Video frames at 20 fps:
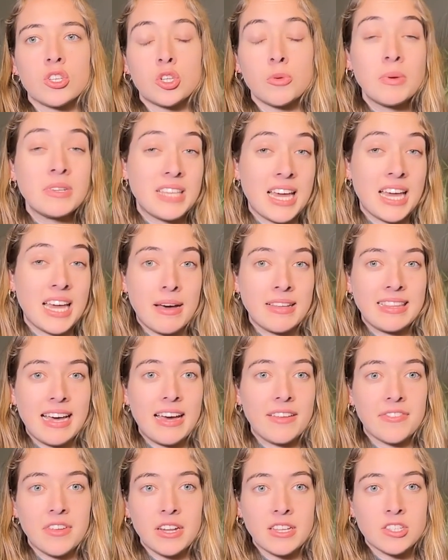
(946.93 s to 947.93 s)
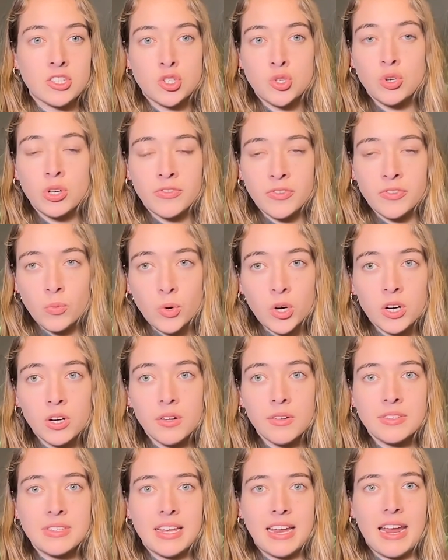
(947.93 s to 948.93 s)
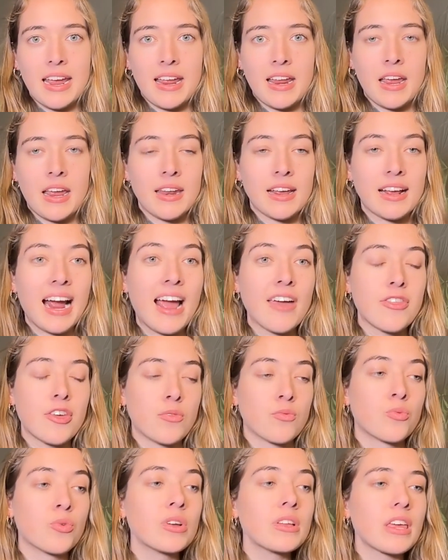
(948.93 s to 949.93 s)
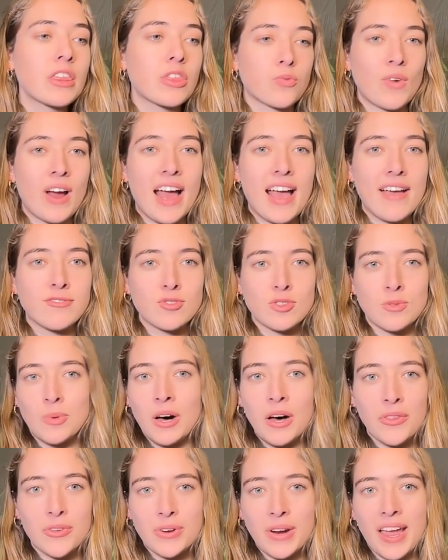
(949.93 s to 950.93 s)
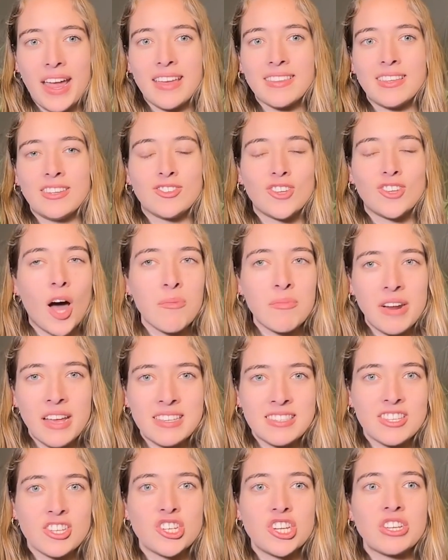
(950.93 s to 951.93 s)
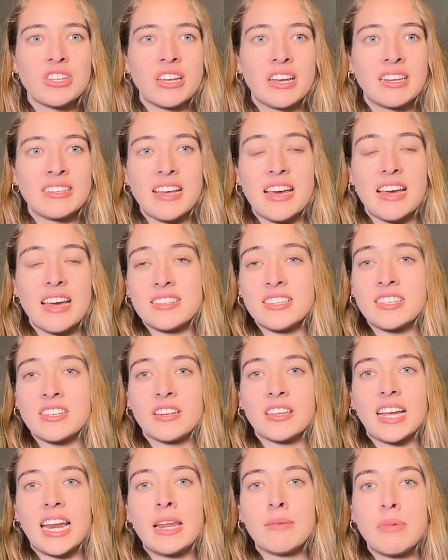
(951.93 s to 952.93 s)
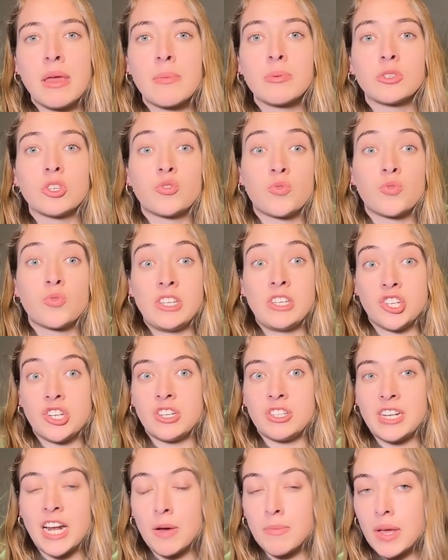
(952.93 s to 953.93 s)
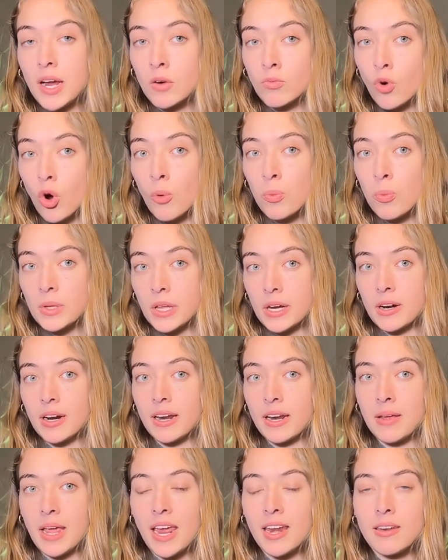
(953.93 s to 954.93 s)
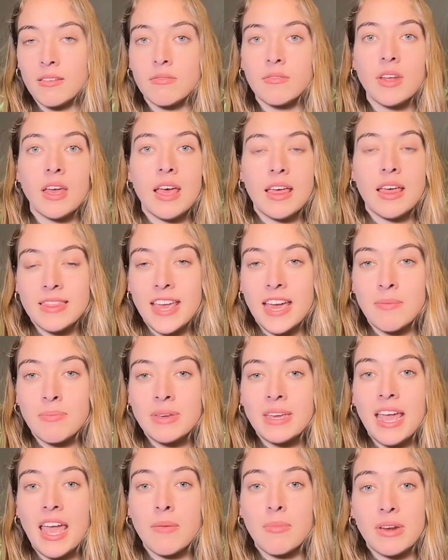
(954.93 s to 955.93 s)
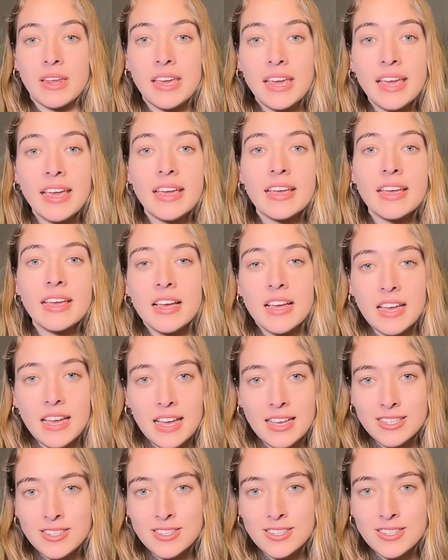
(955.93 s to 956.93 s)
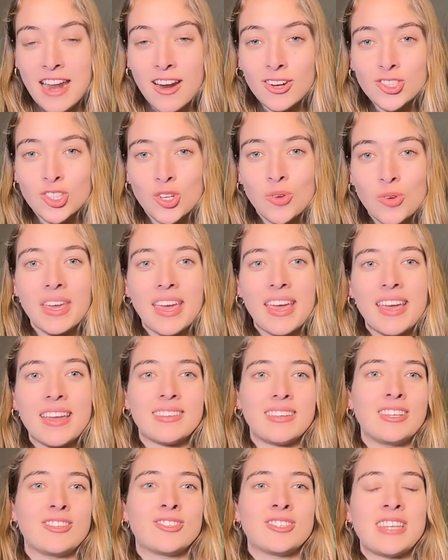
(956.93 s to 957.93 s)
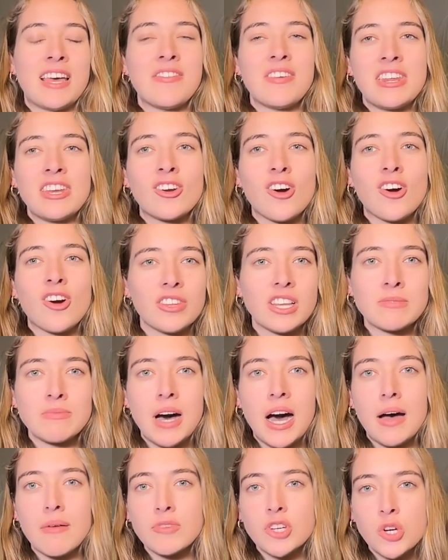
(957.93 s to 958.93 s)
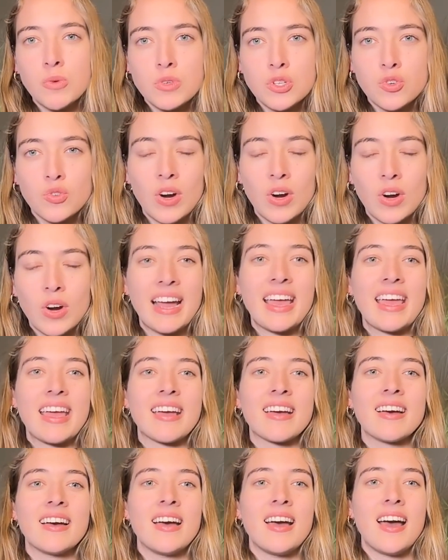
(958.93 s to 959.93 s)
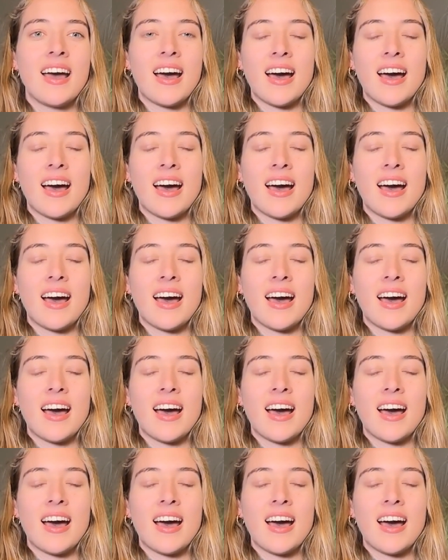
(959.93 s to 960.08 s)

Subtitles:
to be said about that it's two different worlds, and a guy that really thrives with the ball in their hand and dominates in the G League is not necessarily going to be able to transition to now being a role player in the NBA, but he is set on doing it. He said that he called his mom. She was crying.